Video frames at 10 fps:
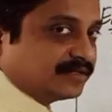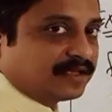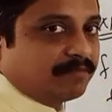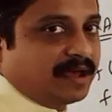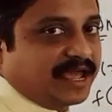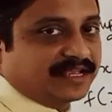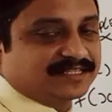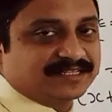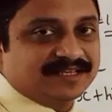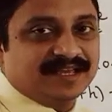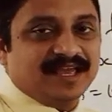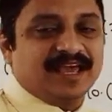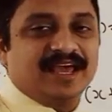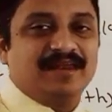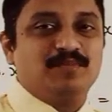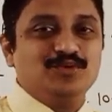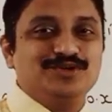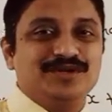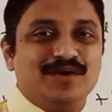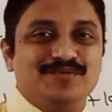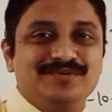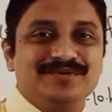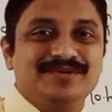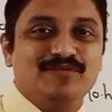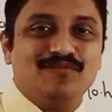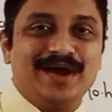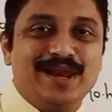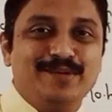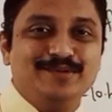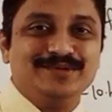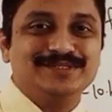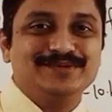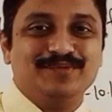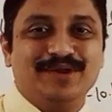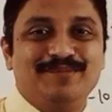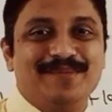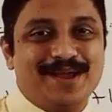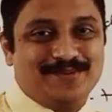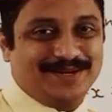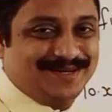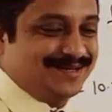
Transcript: by h, and put down values 1 by 1.